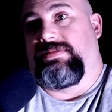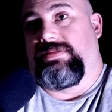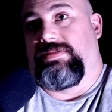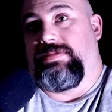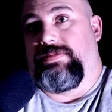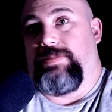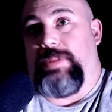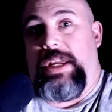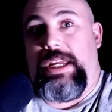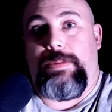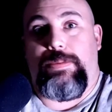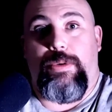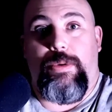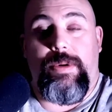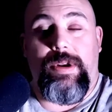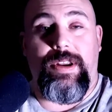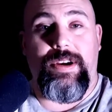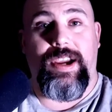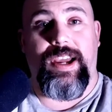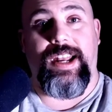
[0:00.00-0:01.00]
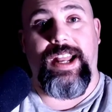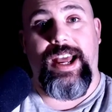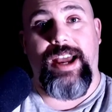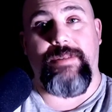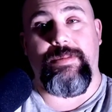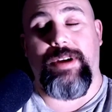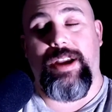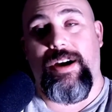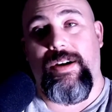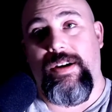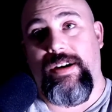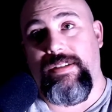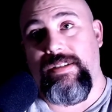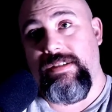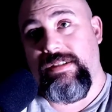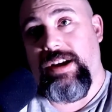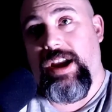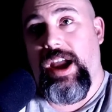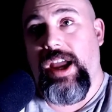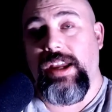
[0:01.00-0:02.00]
people were looking at them going,
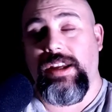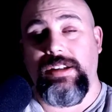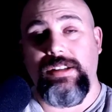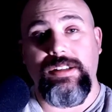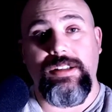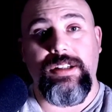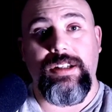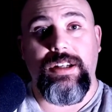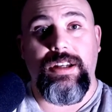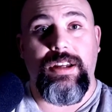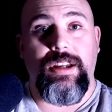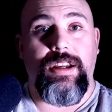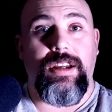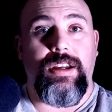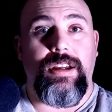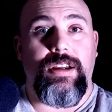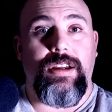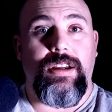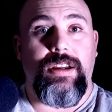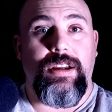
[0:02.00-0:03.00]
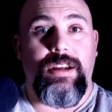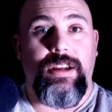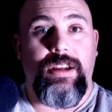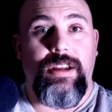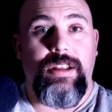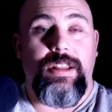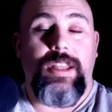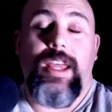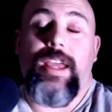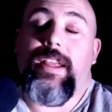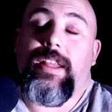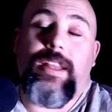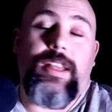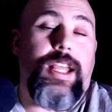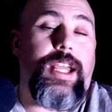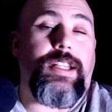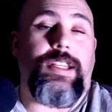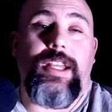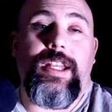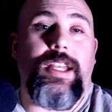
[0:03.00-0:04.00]
okay, they
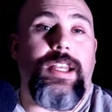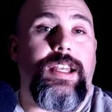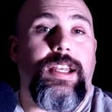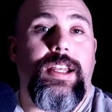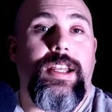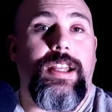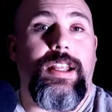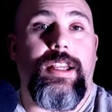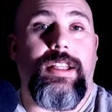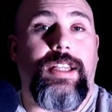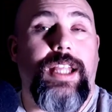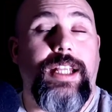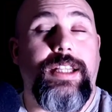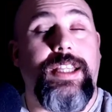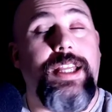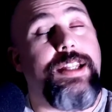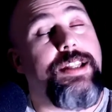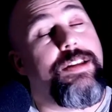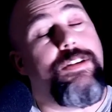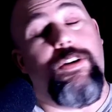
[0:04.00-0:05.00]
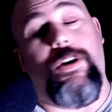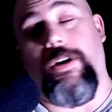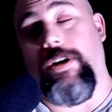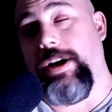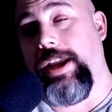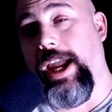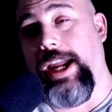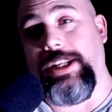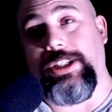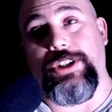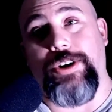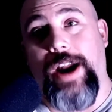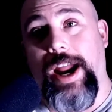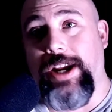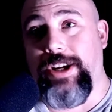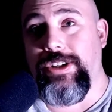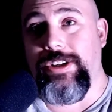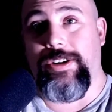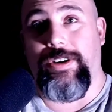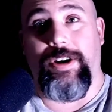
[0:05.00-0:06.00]
did not gain
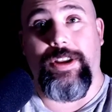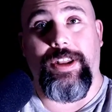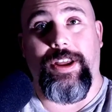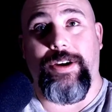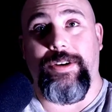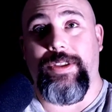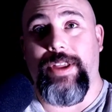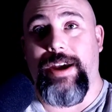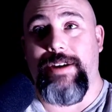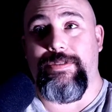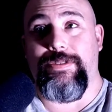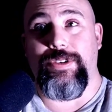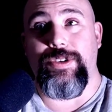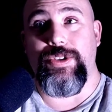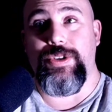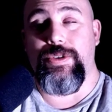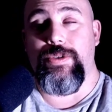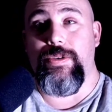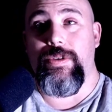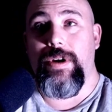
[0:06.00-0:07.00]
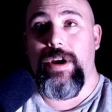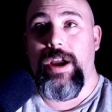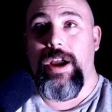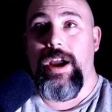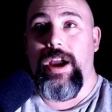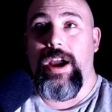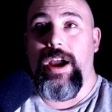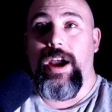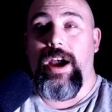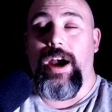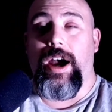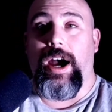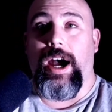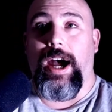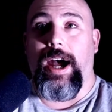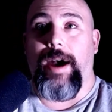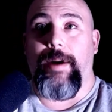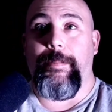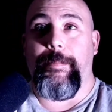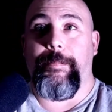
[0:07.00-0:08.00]
traction. I know that for sure.
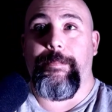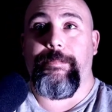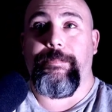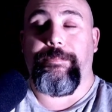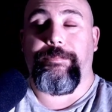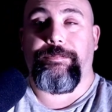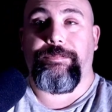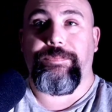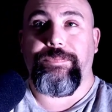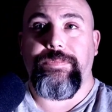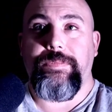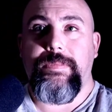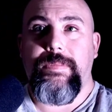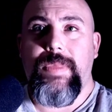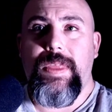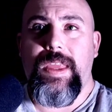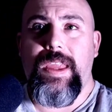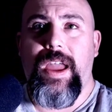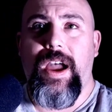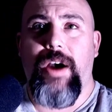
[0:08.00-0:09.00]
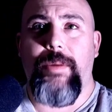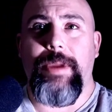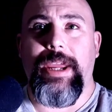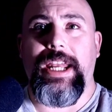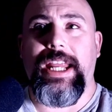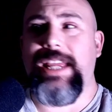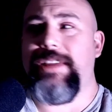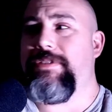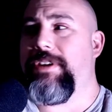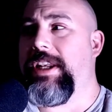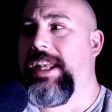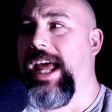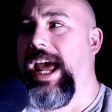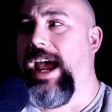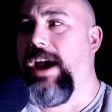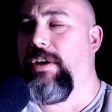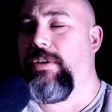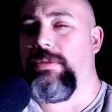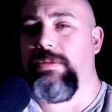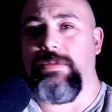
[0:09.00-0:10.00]
I mean, even
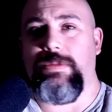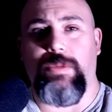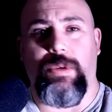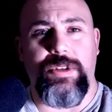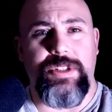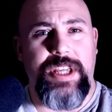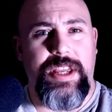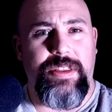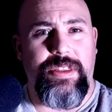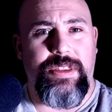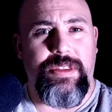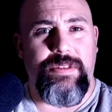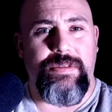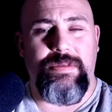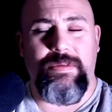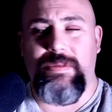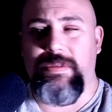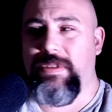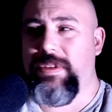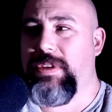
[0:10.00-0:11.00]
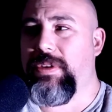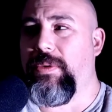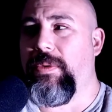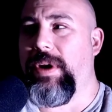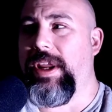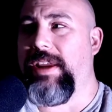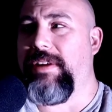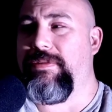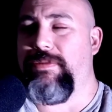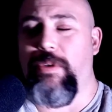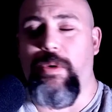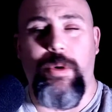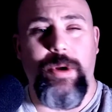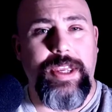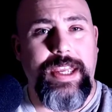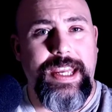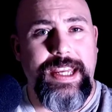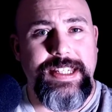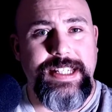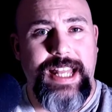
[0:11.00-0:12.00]
now, what's it, 3-4
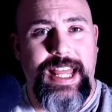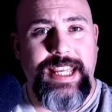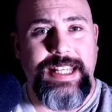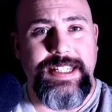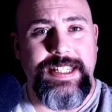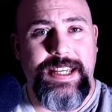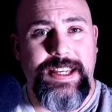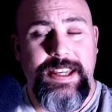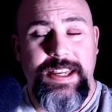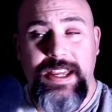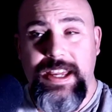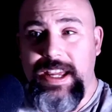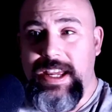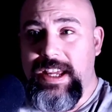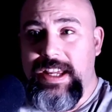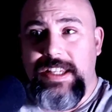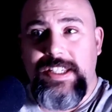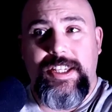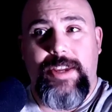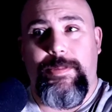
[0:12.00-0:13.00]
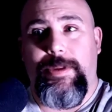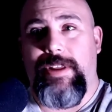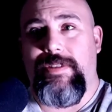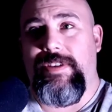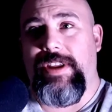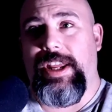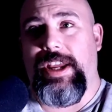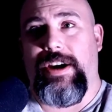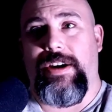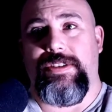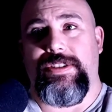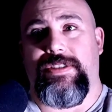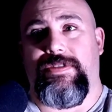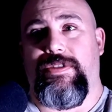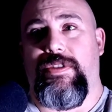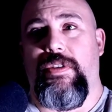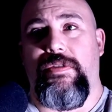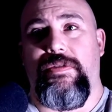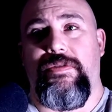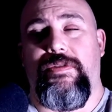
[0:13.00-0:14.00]
years later, some of the videos have
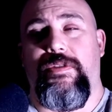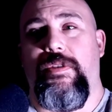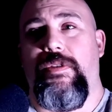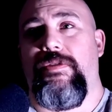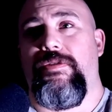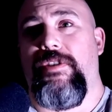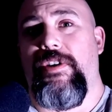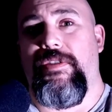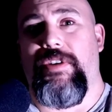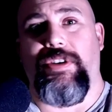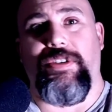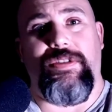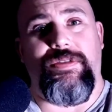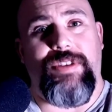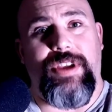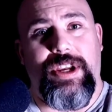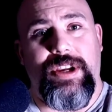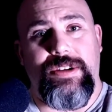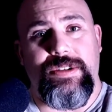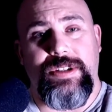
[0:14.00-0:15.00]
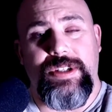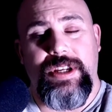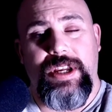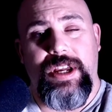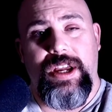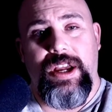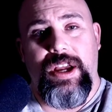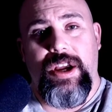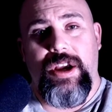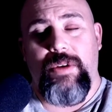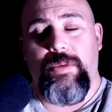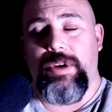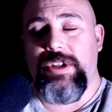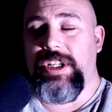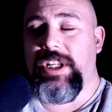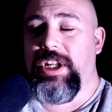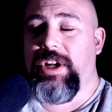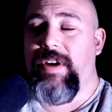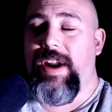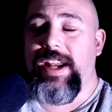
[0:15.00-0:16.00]
got 400-500 views, which in
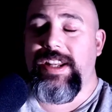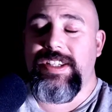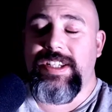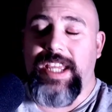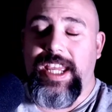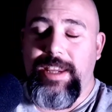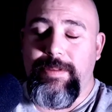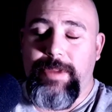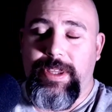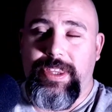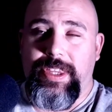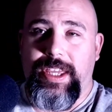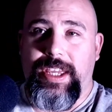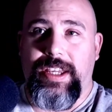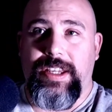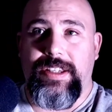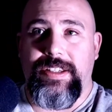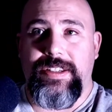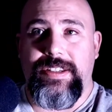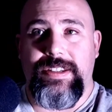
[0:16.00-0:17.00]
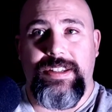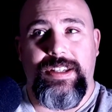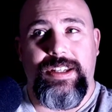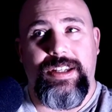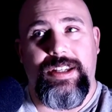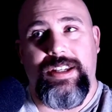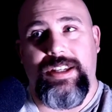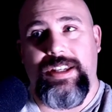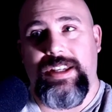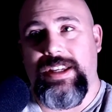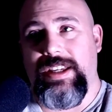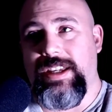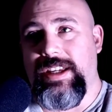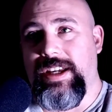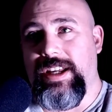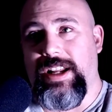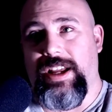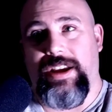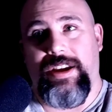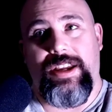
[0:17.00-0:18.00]
the grand scheme of things,
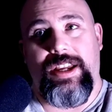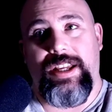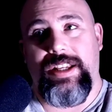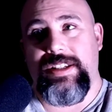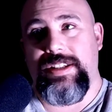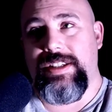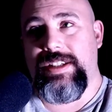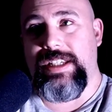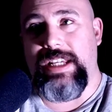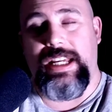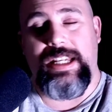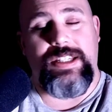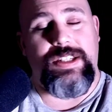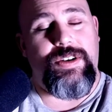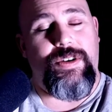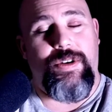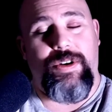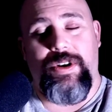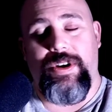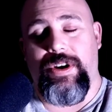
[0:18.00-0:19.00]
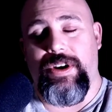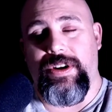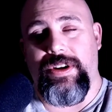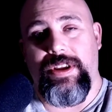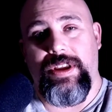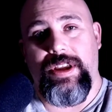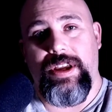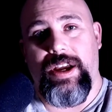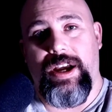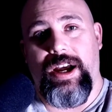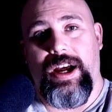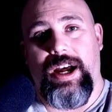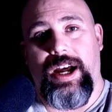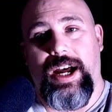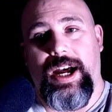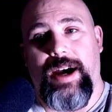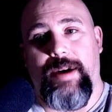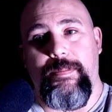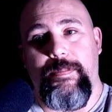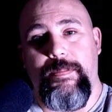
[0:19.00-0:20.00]
it's not good.
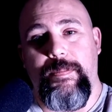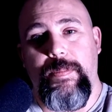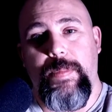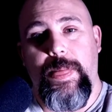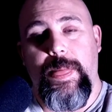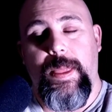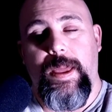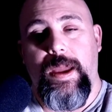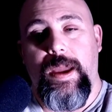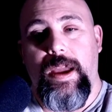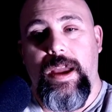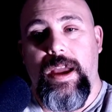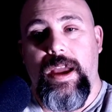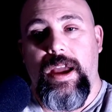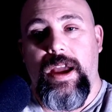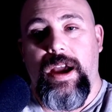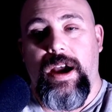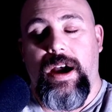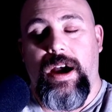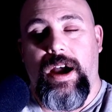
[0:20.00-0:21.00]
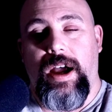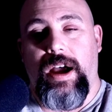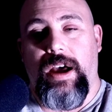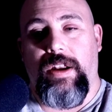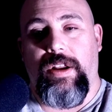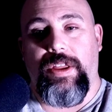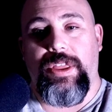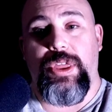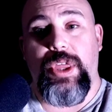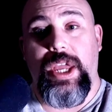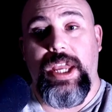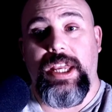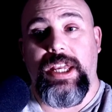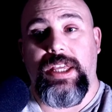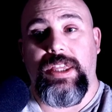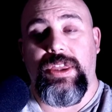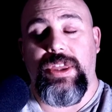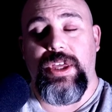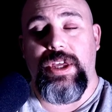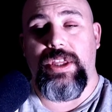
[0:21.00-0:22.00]
And I
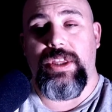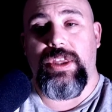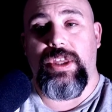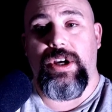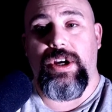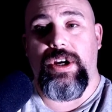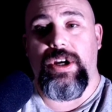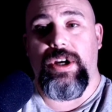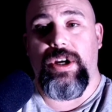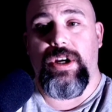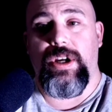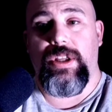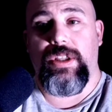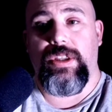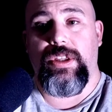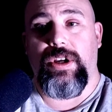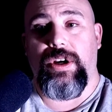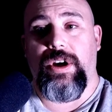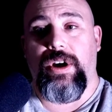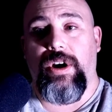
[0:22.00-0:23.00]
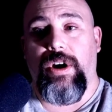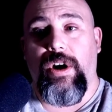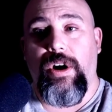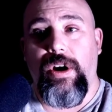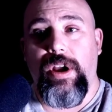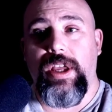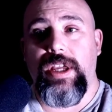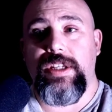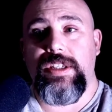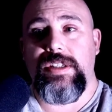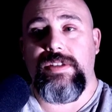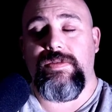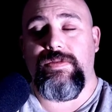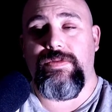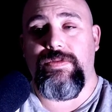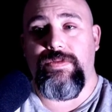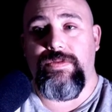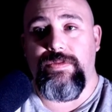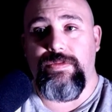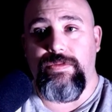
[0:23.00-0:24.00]
think that the highest
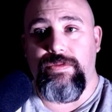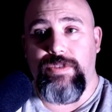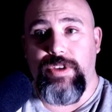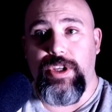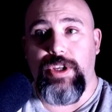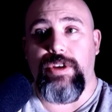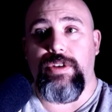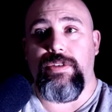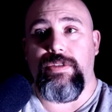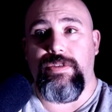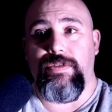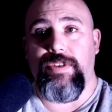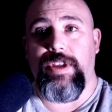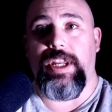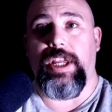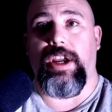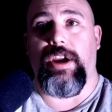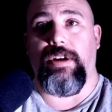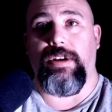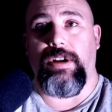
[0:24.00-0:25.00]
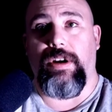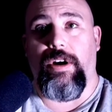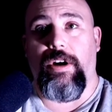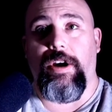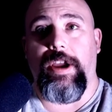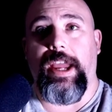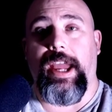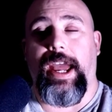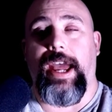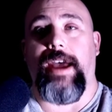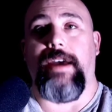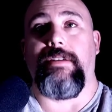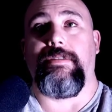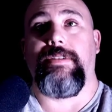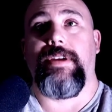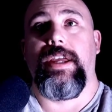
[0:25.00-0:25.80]
viewed video that I have